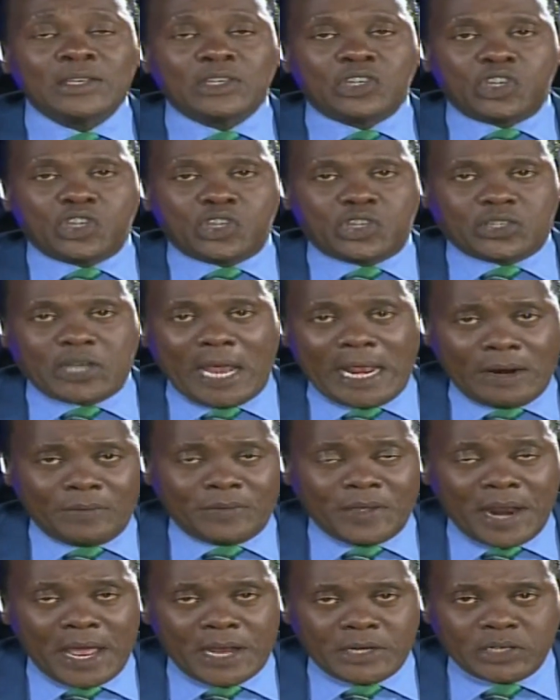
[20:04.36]
State of
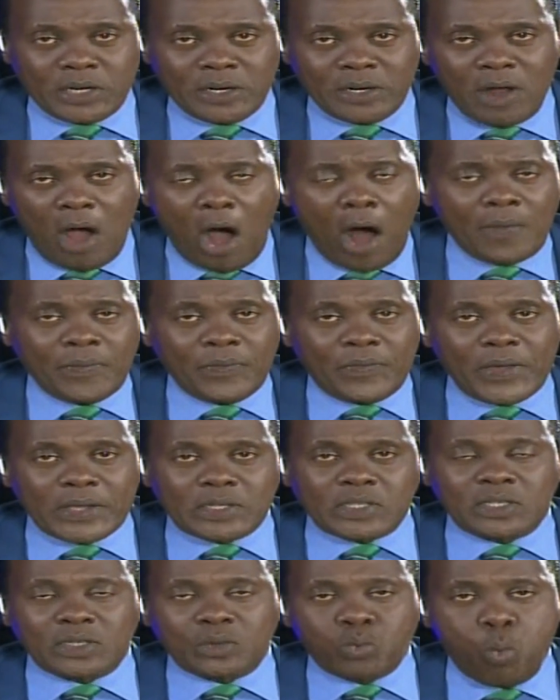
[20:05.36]
the Nation on
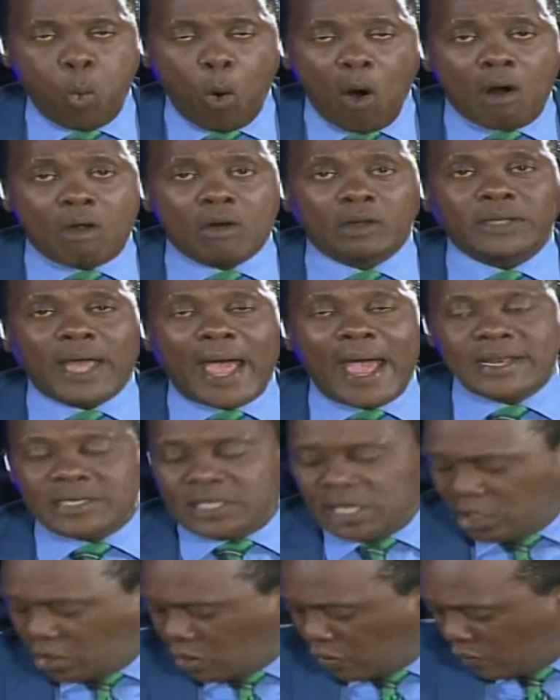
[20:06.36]
this World
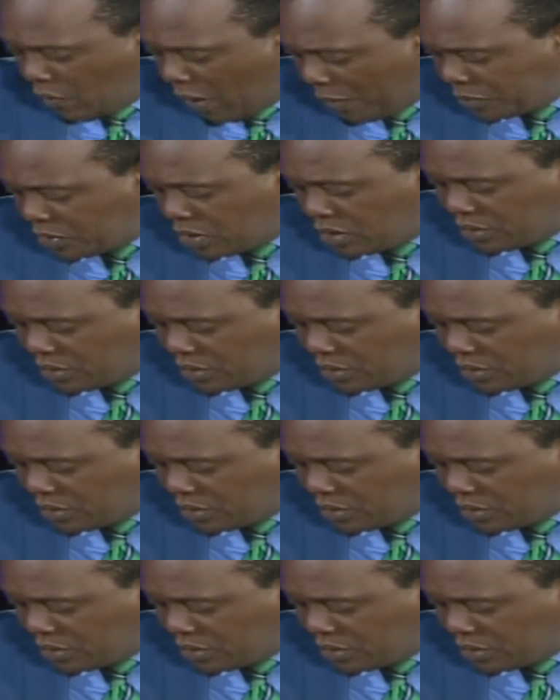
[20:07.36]
Anti-Corruption